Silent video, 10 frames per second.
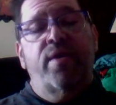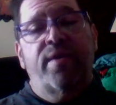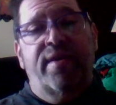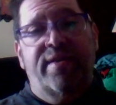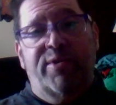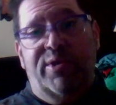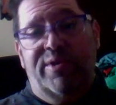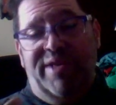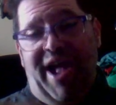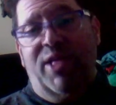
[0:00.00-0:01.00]
in
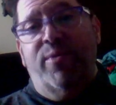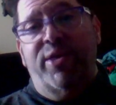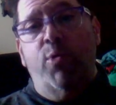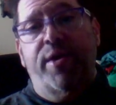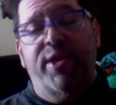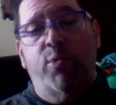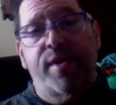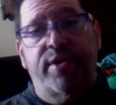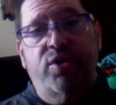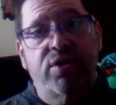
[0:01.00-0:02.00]
Halloween 2022